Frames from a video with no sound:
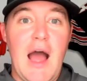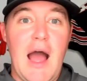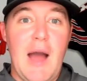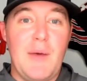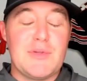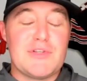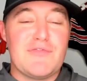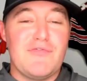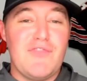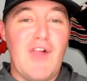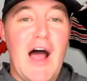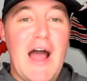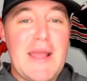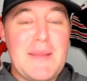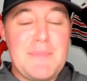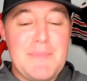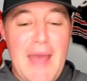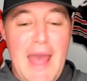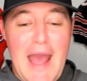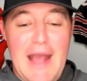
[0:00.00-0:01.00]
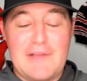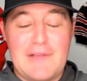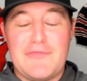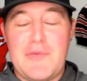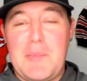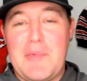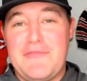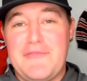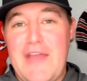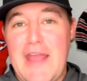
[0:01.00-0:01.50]
I was flying back
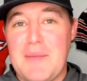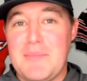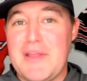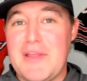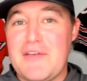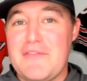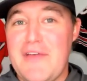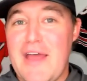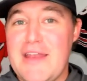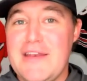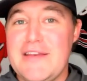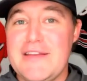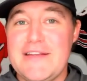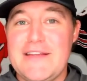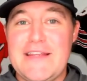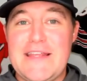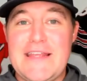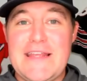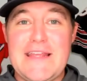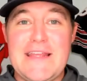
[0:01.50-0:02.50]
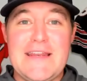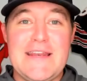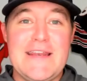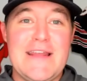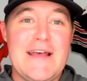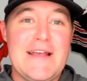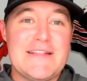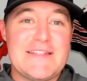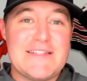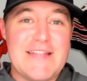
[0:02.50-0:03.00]
from a family event
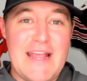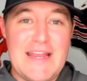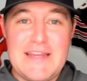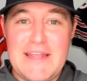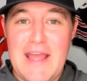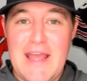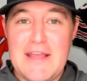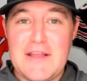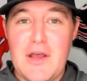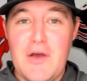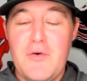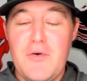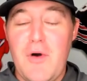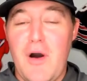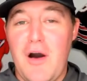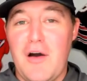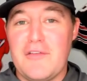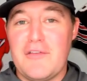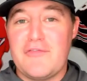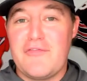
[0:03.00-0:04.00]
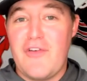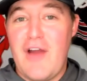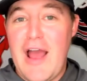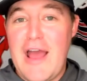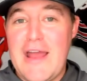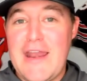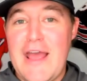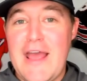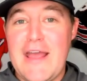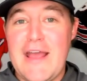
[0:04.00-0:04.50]
in San Diego on
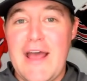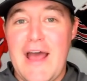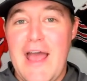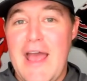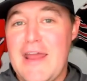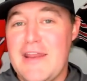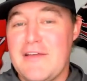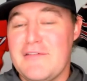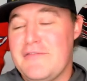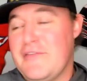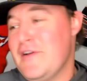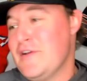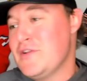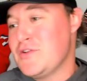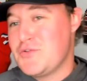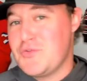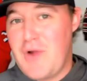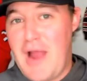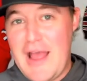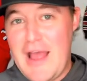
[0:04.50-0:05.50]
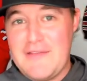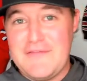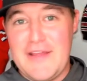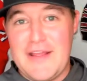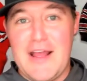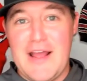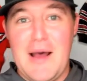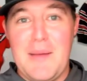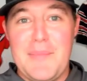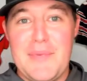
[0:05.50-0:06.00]
Friday ahead of
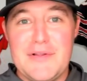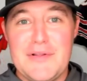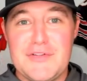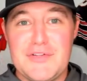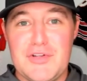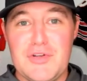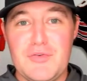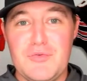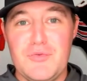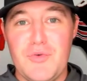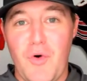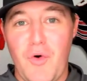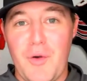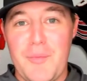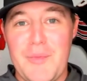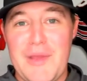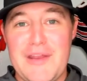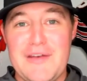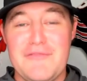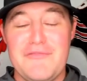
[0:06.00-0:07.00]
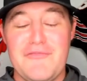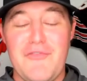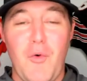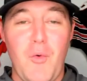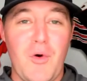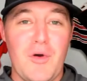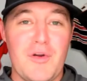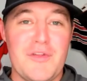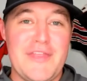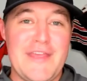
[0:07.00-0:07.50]
driving up to Norman
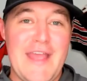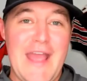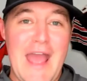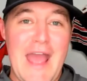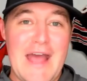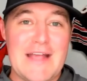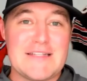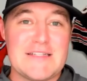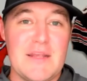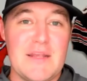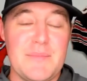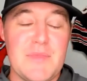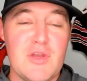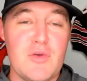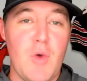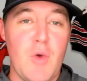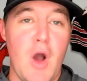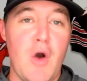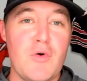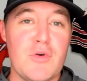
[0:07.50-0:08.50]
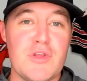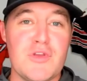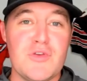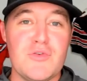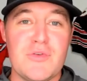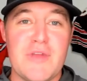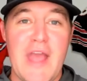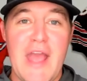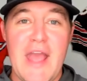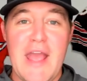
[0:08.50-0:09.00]
for the
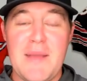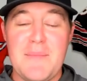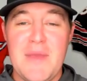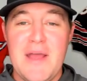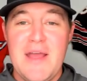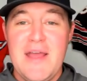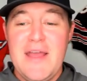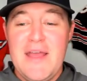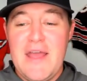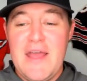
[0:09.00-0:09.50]
SMU-OU game.